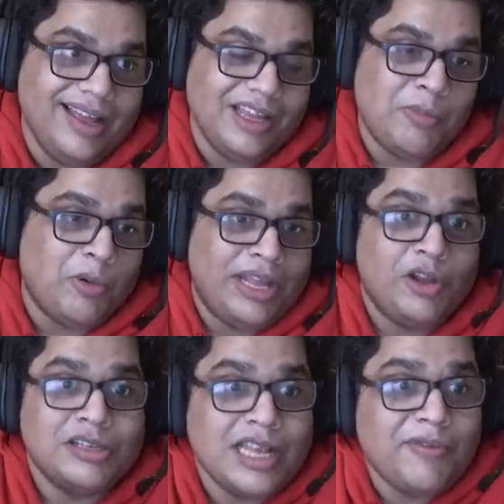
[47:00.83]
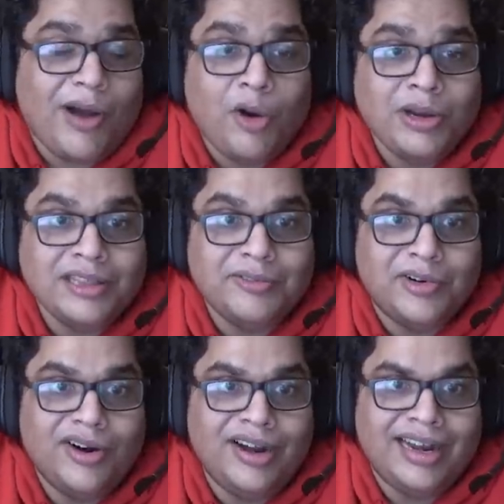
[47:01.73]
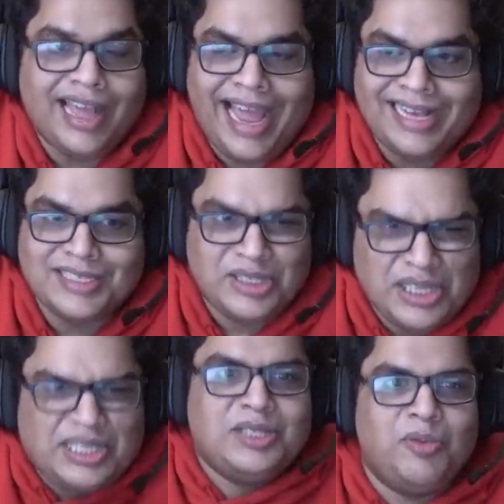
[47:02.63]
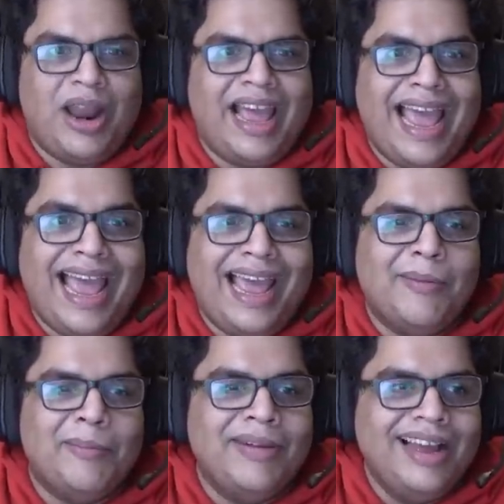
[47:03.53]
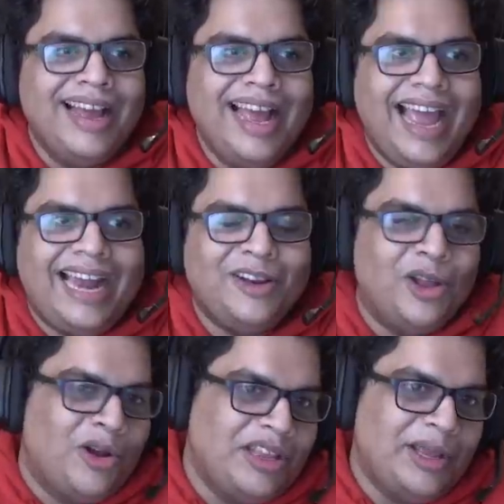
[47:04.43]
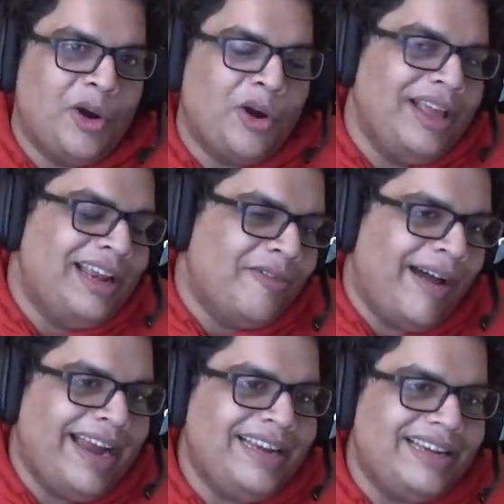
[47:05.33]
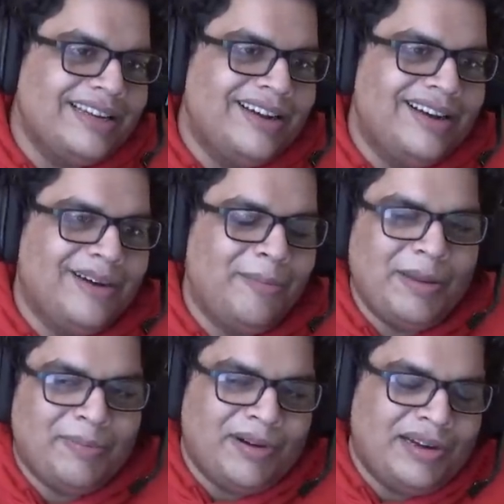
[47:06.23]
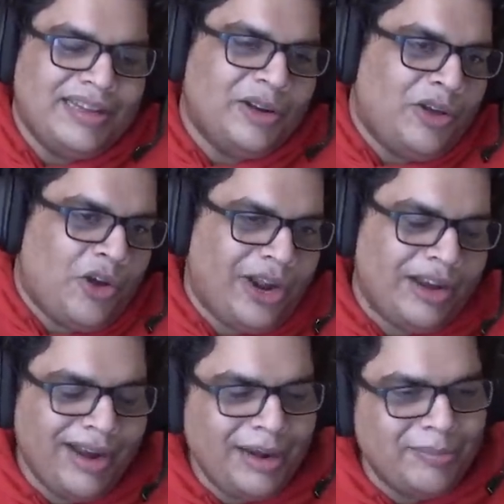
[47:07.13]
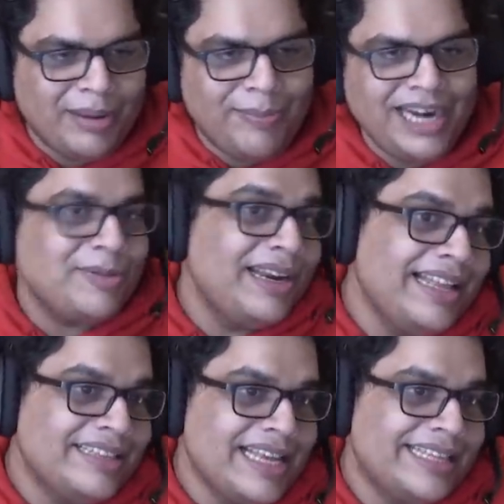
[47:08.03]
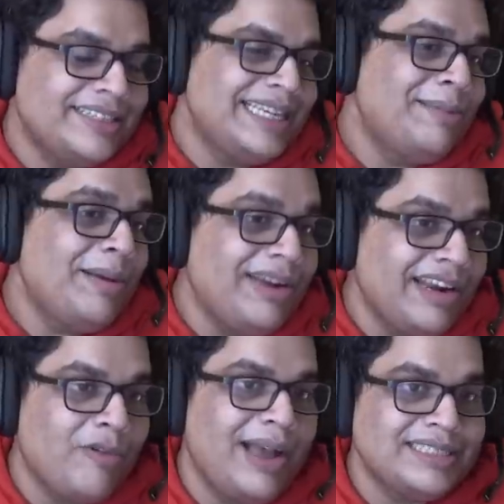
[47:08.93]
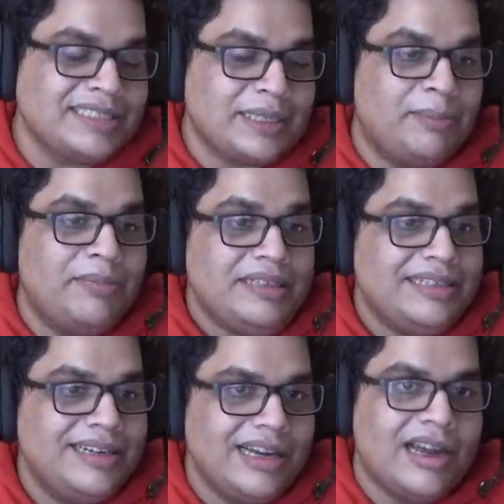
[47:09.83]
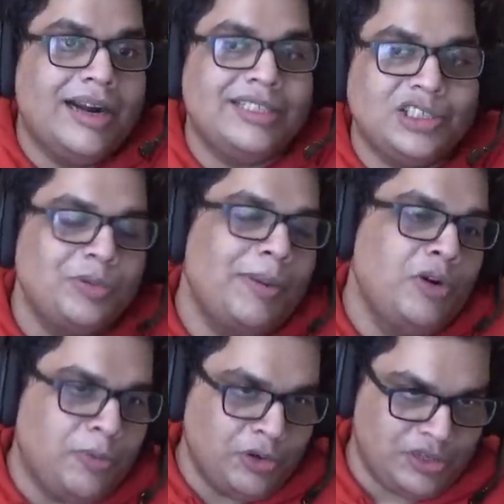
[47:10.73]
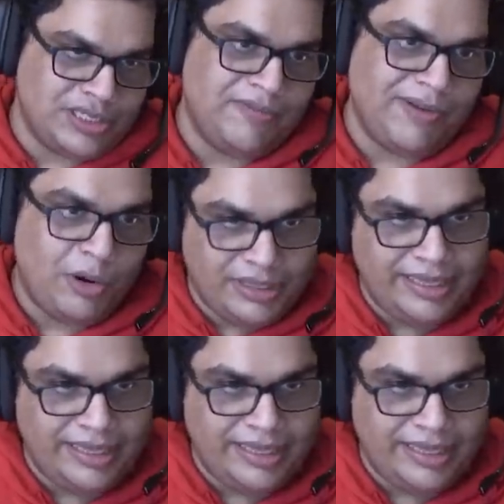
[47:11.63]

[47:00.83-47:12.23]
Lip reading: You're putting yourself out in the world as this is what I am. And you're going to invite people, you know, you're going to invite Brickpatch, but at the same time, it requires some guts to be able to put yourself out there.